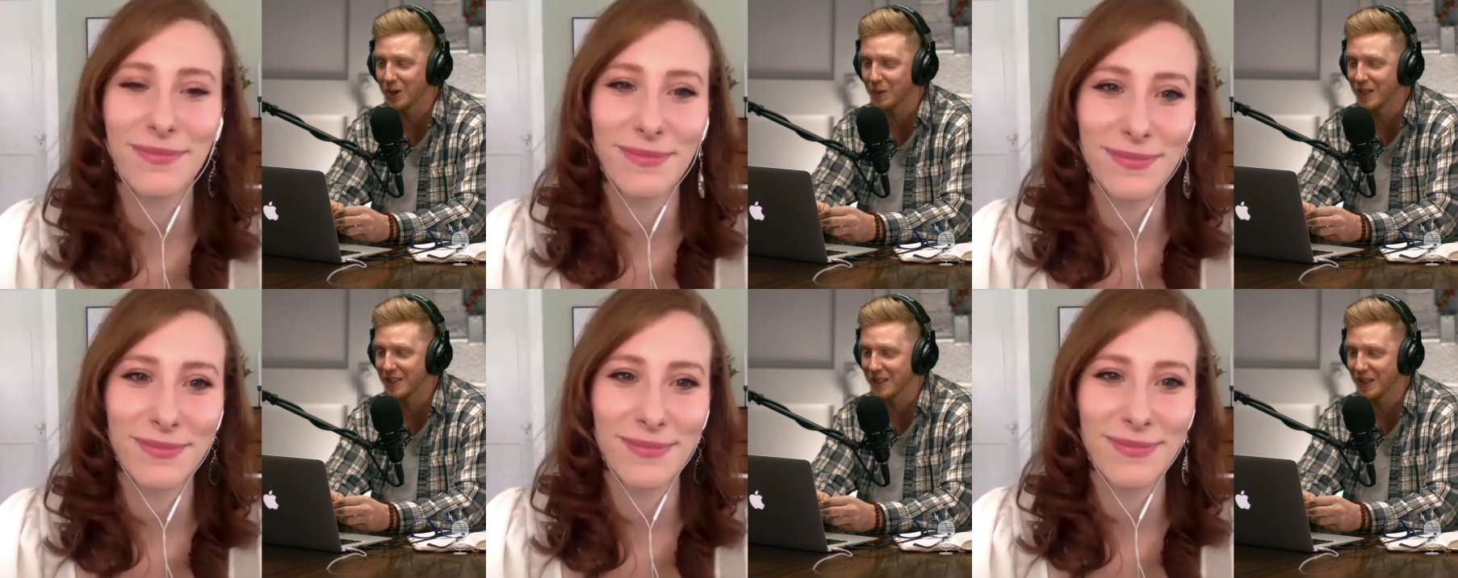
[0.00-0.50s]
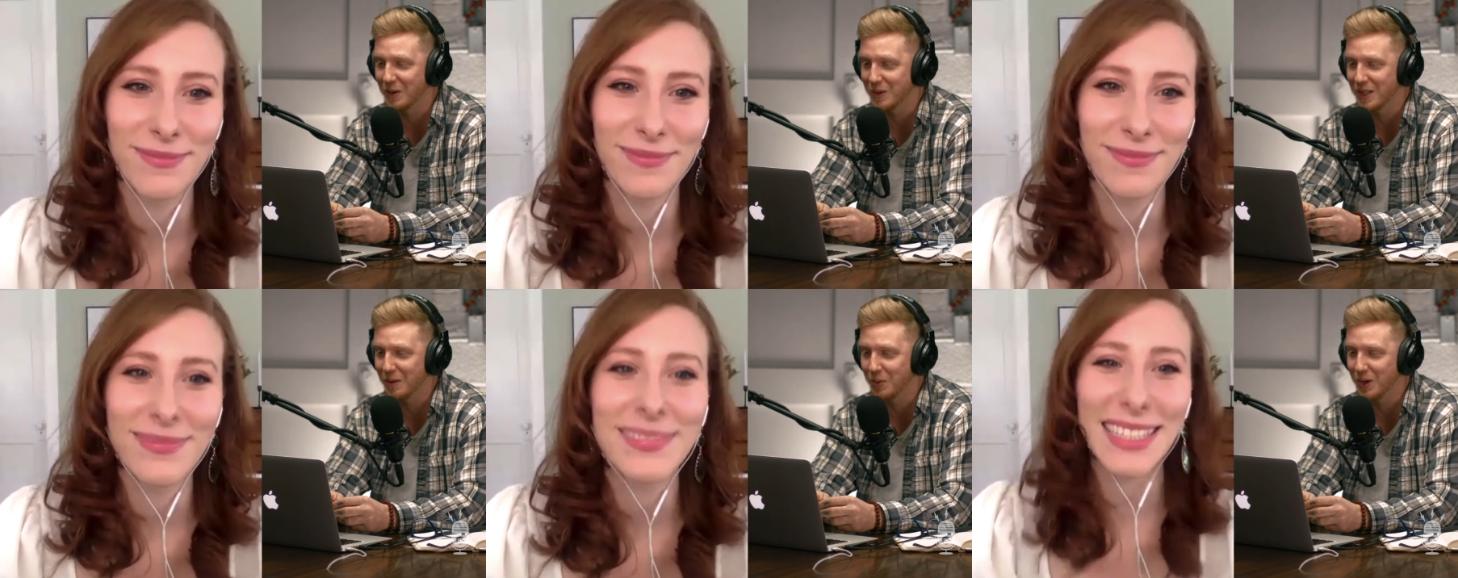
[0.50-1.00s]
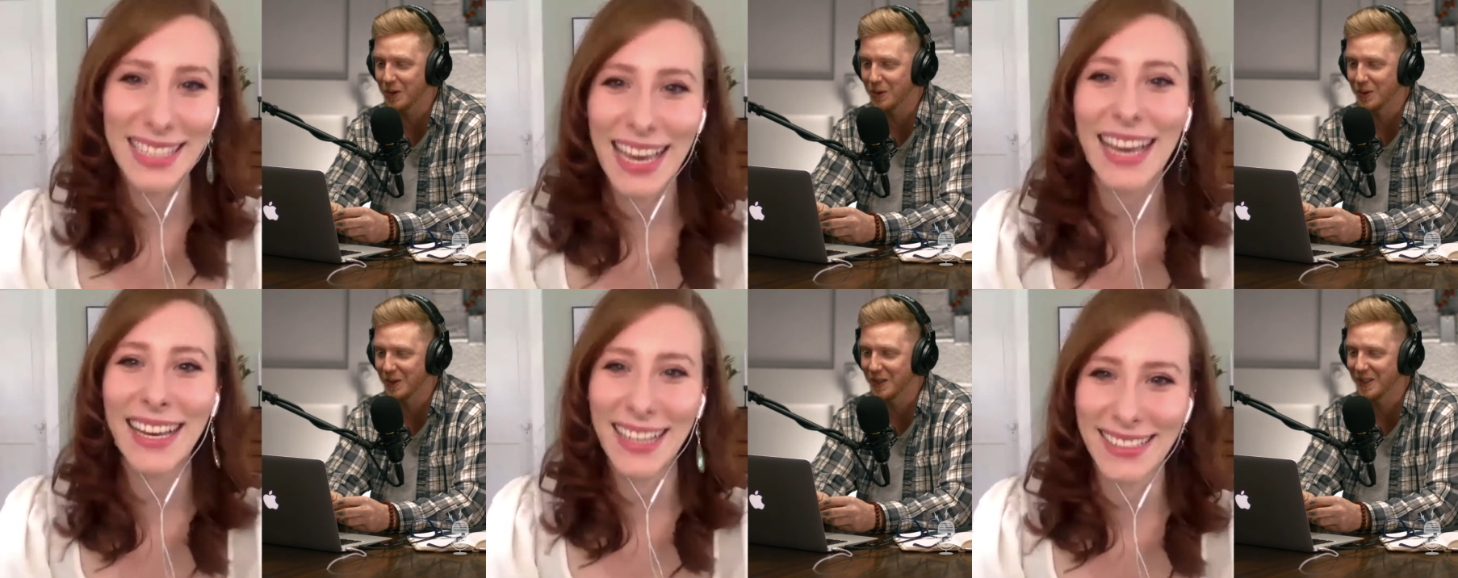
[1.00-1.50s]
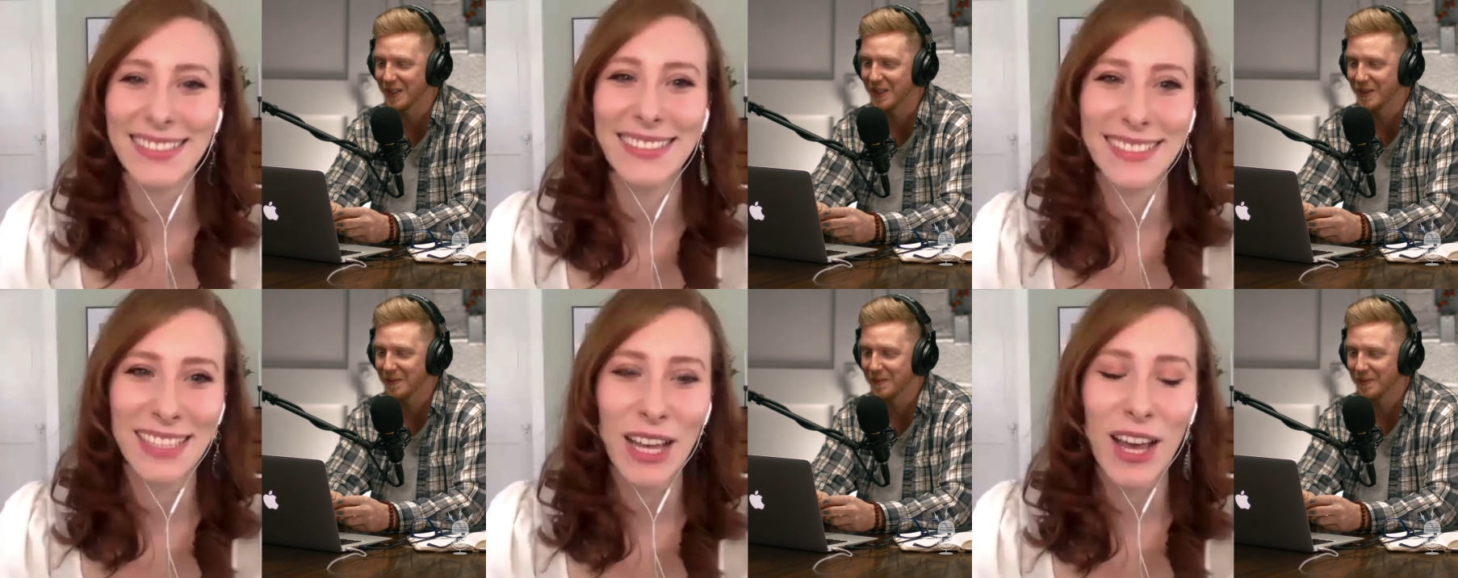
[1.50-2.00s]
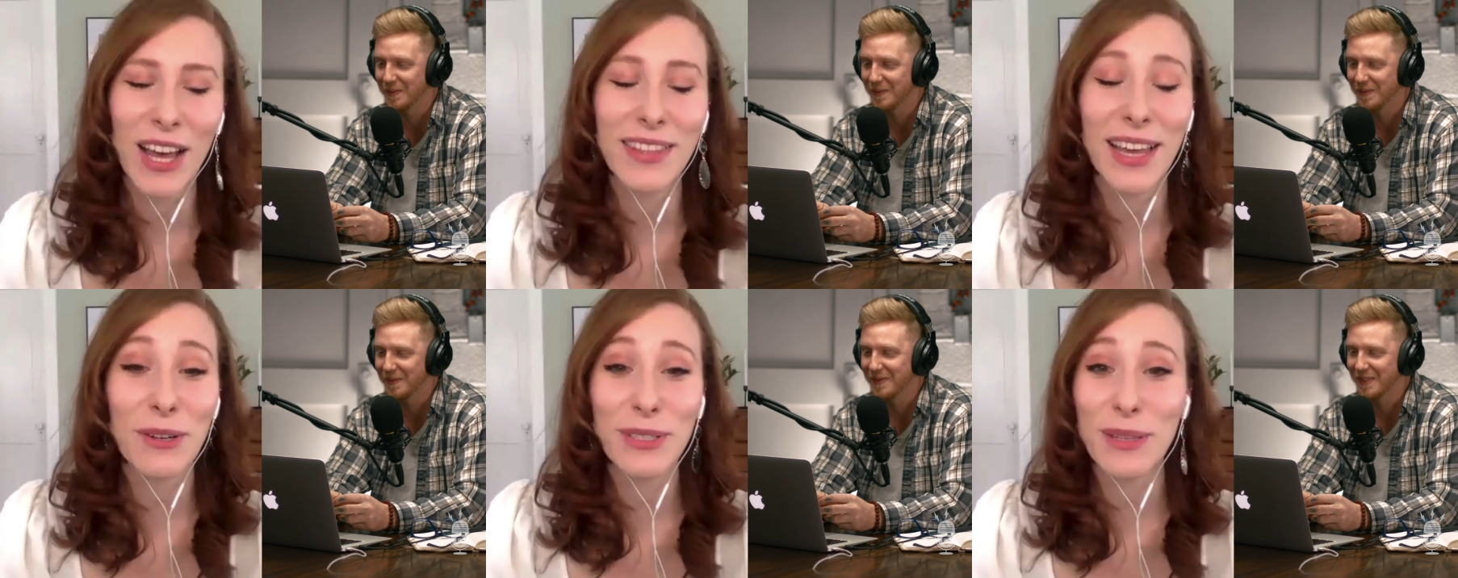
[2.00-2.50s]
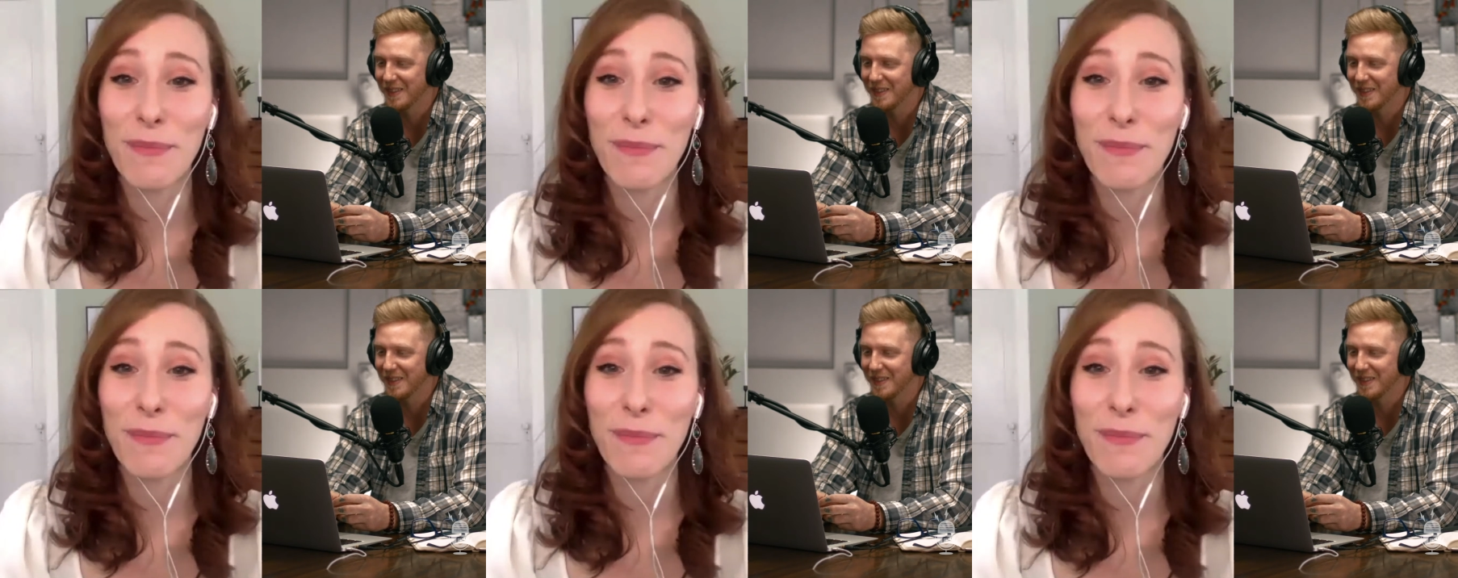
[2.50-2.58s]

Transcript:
Speaker 1: her recently. Was that pretty yeah.
Speaker 2: cool? That was